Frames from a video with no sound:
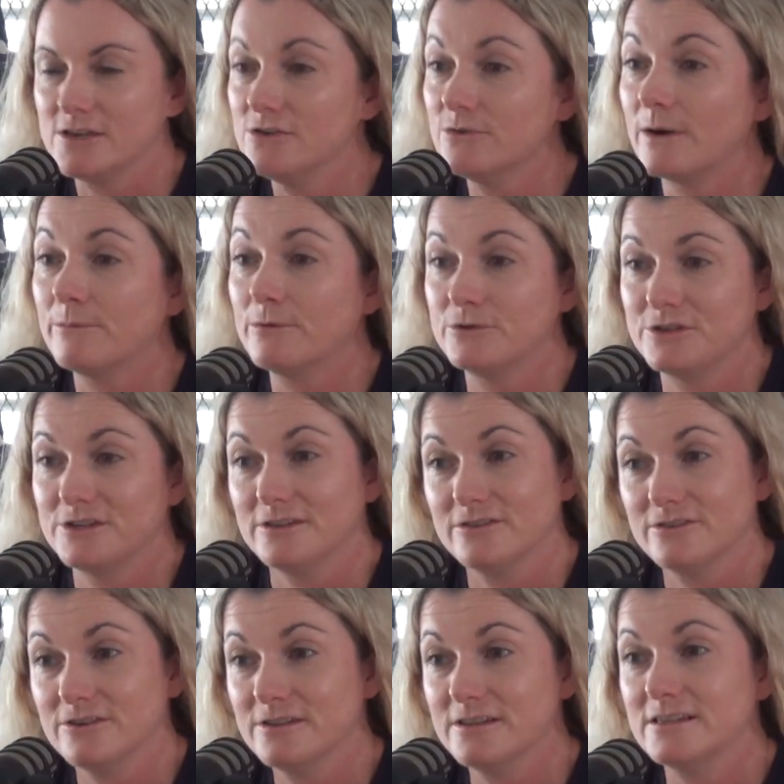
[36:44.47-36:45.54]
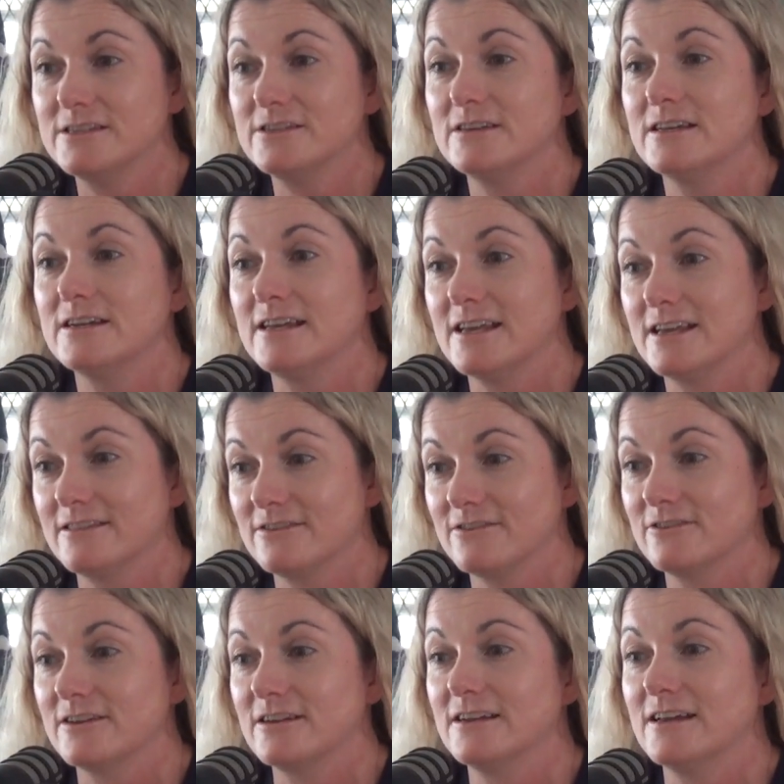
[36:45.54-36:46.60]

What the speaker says: you are pushing through this, you're going to get through it,